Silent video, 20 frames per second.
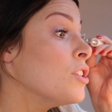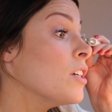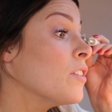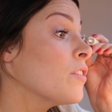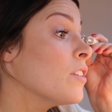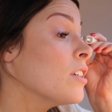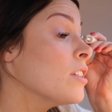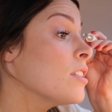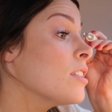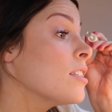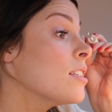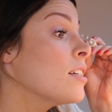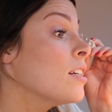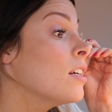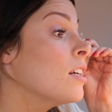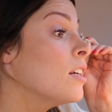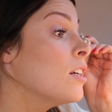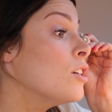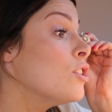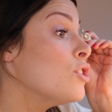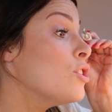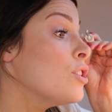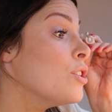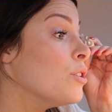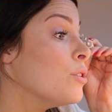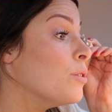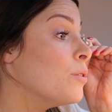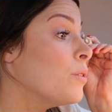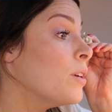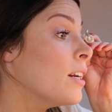difference
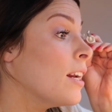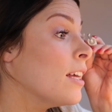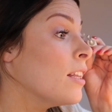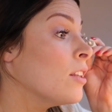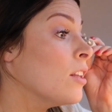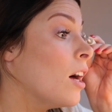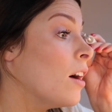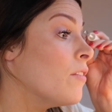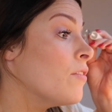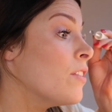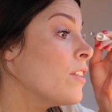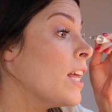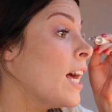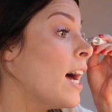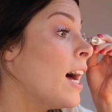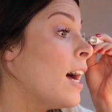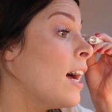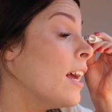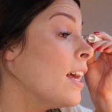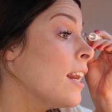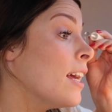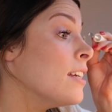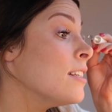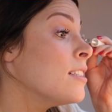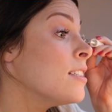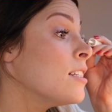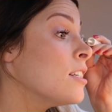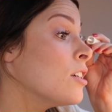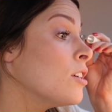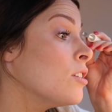too, and I loved that, and I
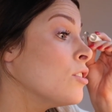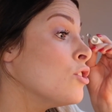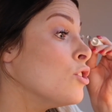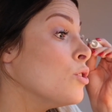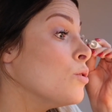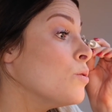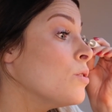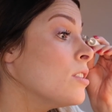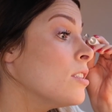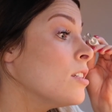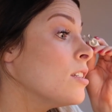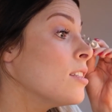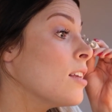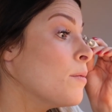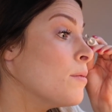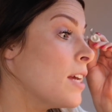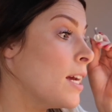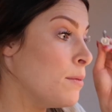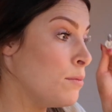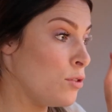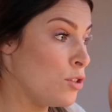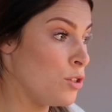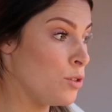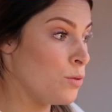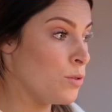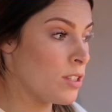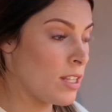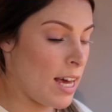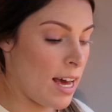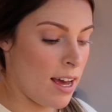still do sometimes
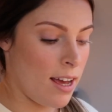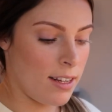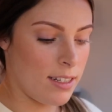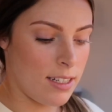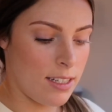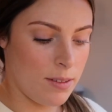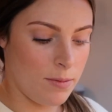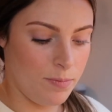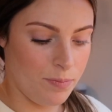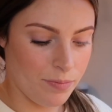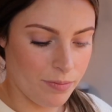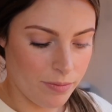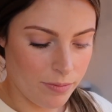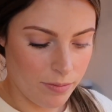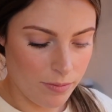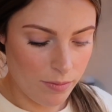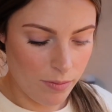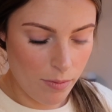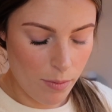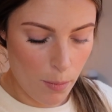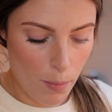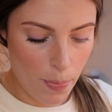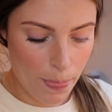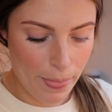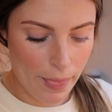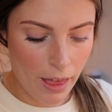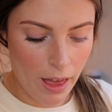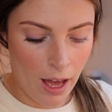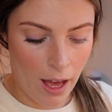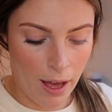use that.
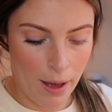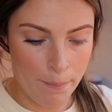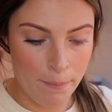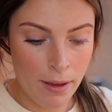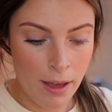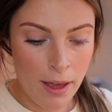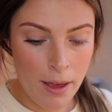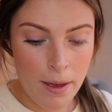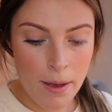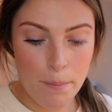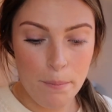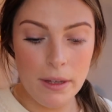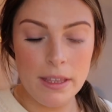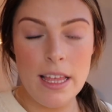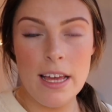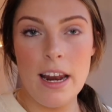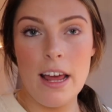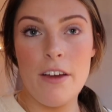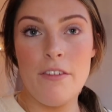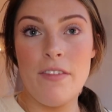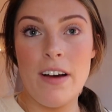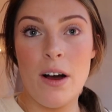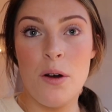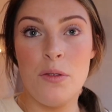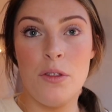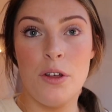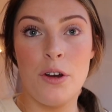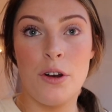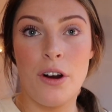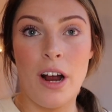But then I
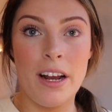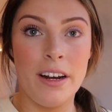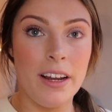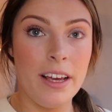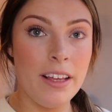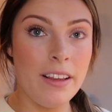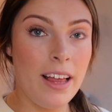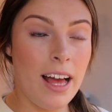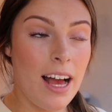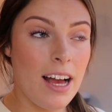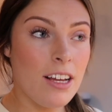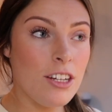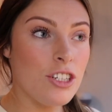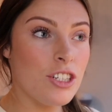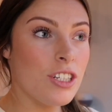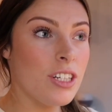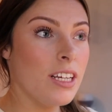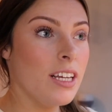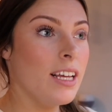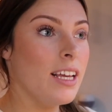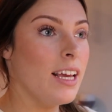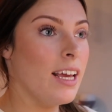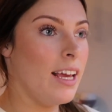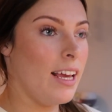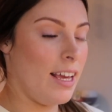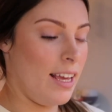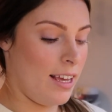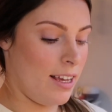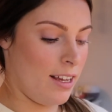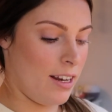found the Grande Lash,
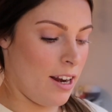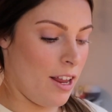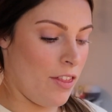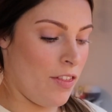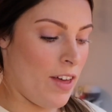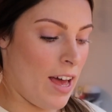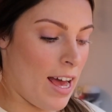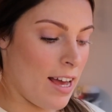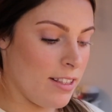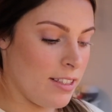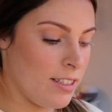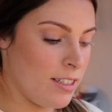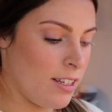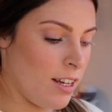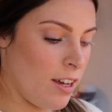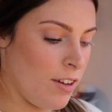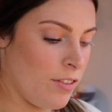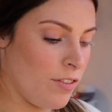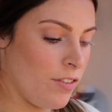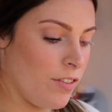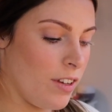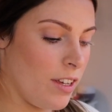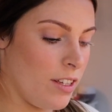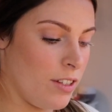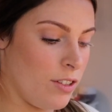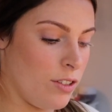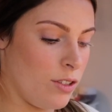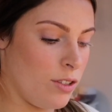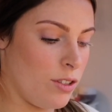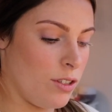and that stuff
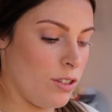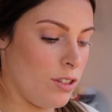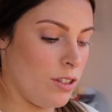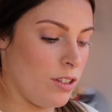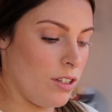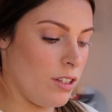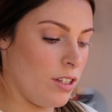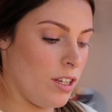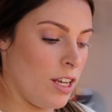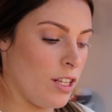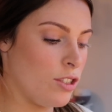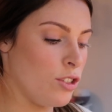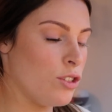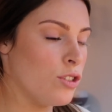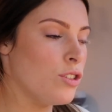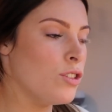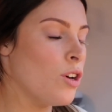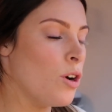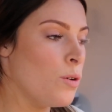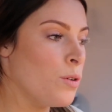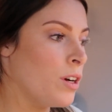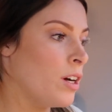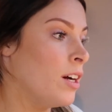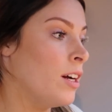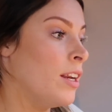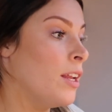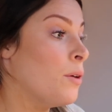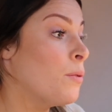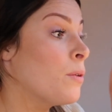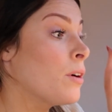it's so
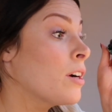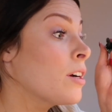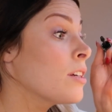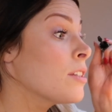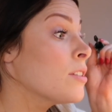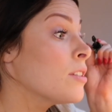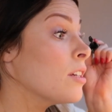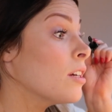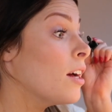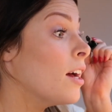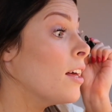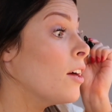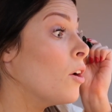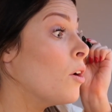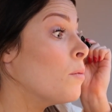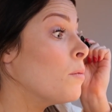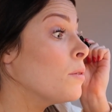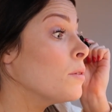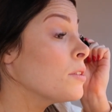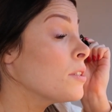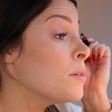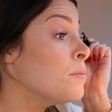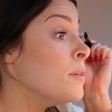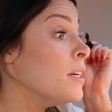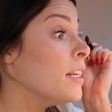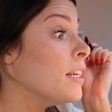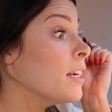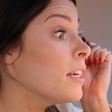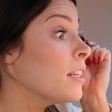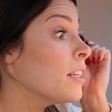good. It works almost
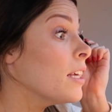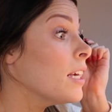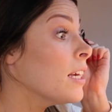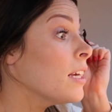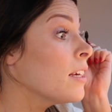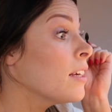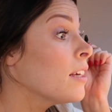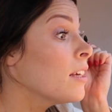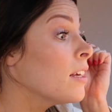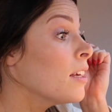immediately,